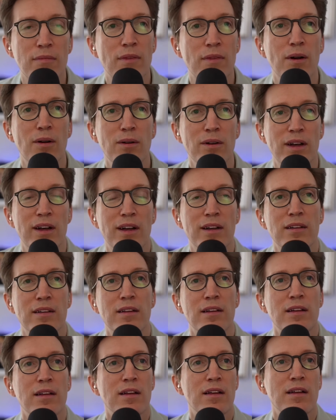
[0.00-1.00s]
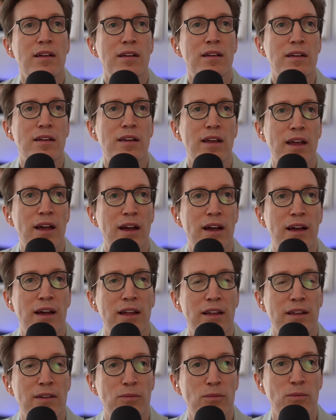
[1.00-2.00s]
Okay.
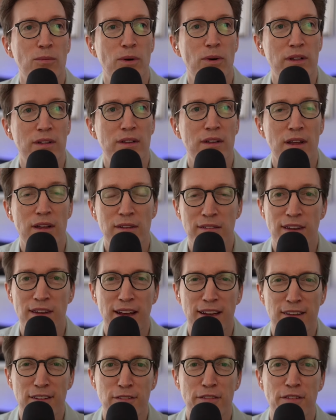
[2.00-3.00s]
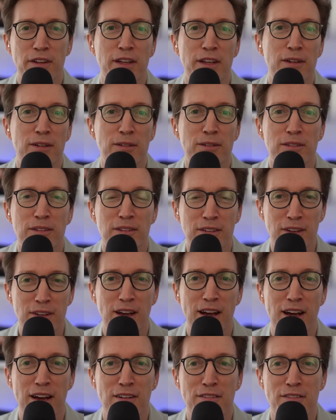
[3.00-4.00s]
And what is next for you? Do you
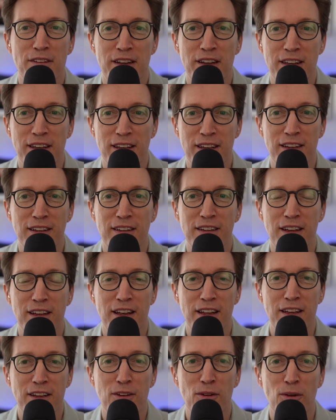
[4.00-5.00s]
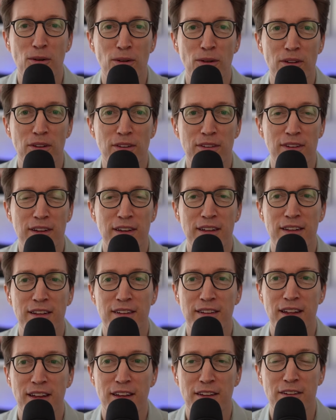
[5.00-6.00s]
have any goals, any
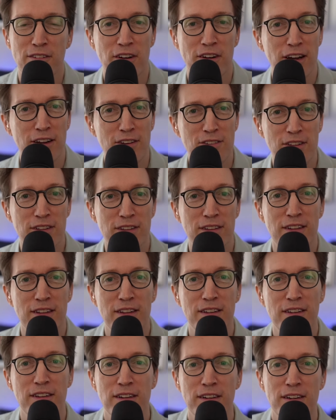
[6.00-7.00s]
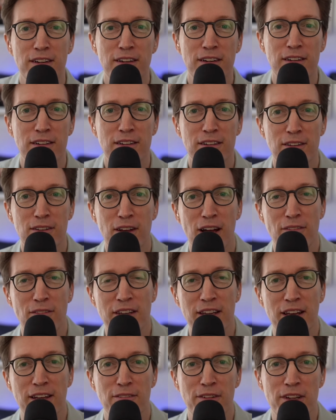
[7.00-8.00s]
direction that you haven't
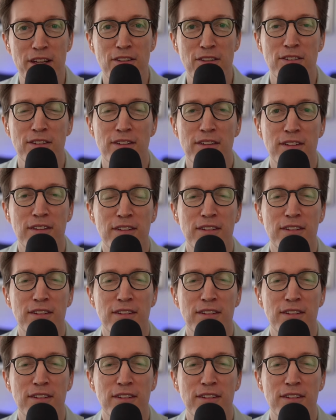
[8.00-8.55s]
yet reached?